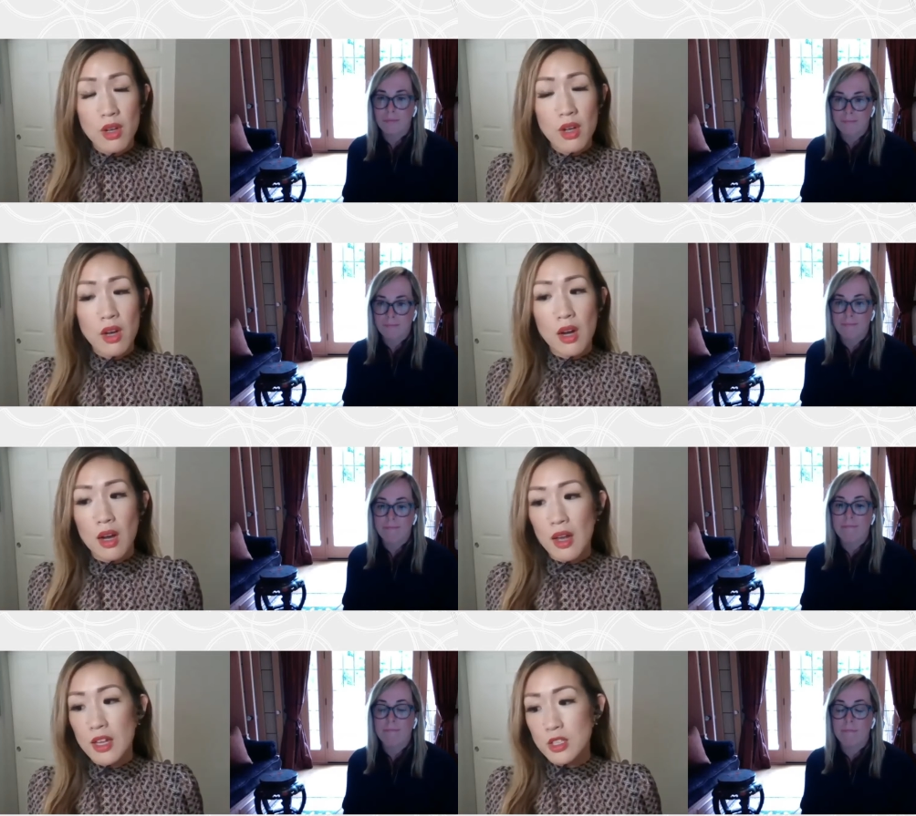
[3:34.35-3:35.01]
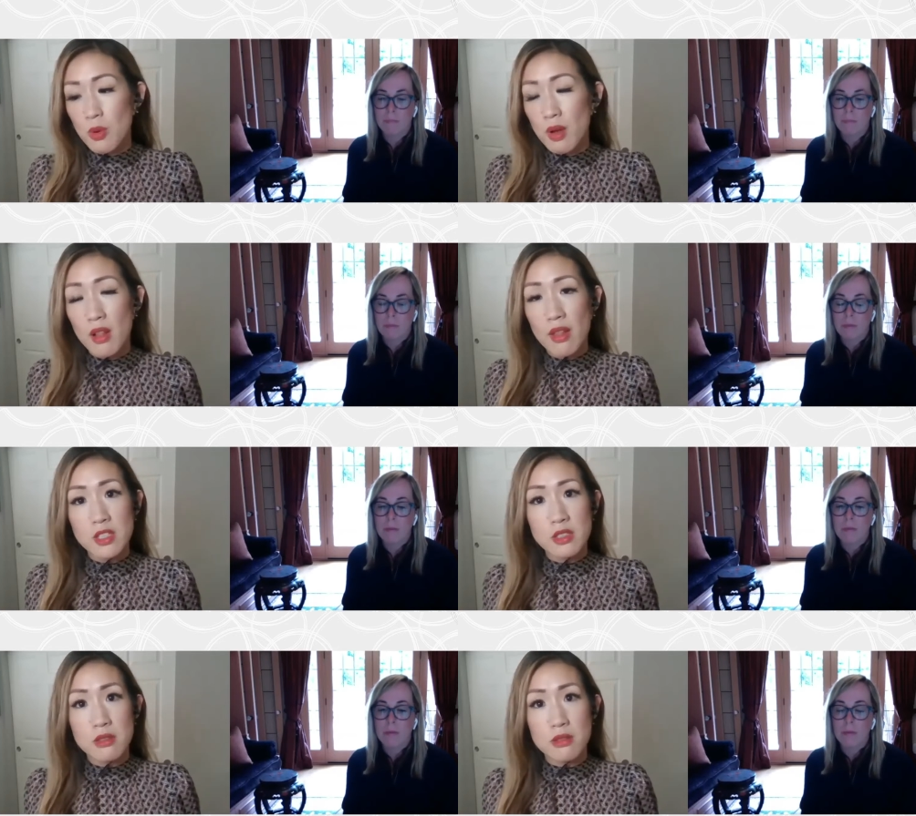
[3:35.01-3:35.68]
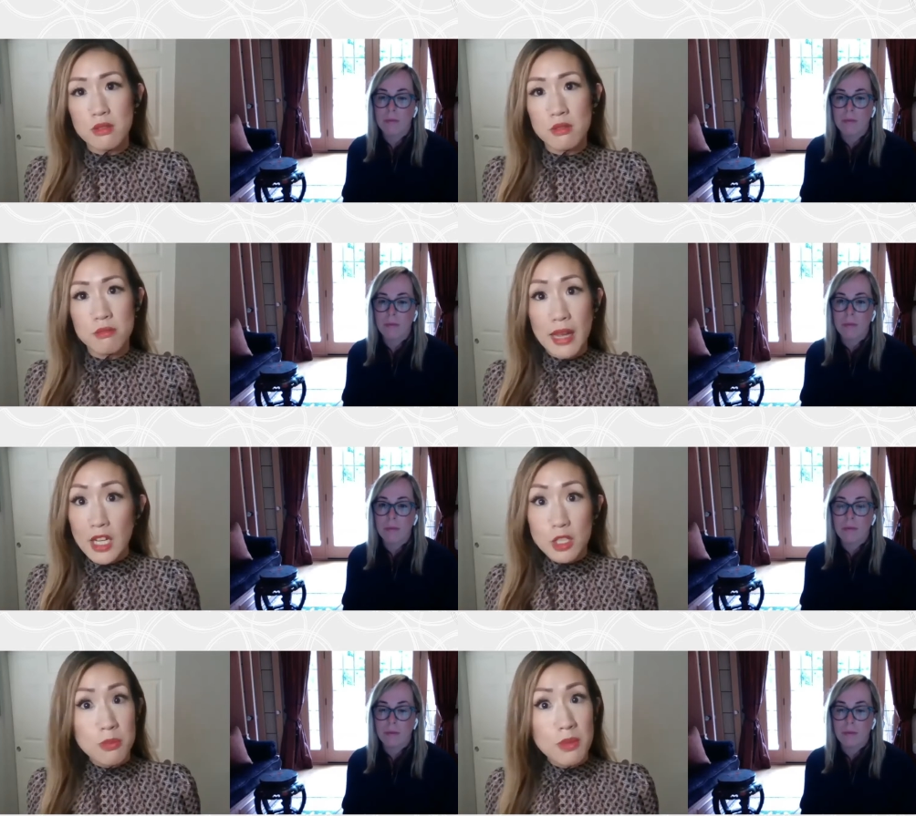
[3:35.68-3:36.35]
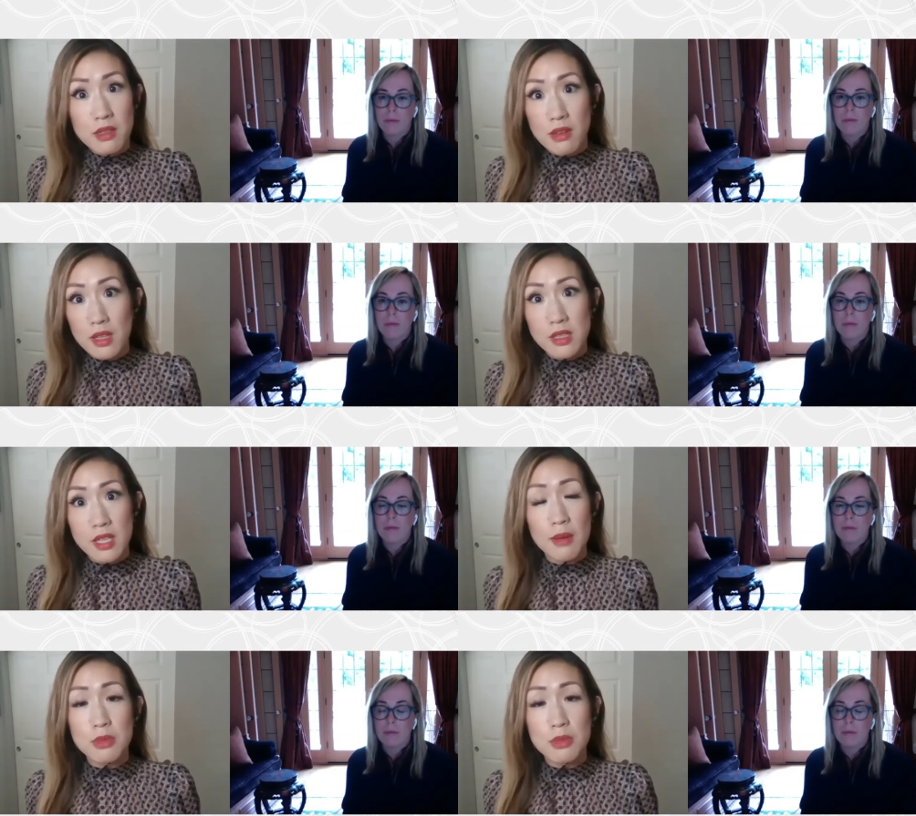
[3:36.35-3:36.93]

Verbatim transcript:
Speaker 1: uh, mm-hmm. as well as management at times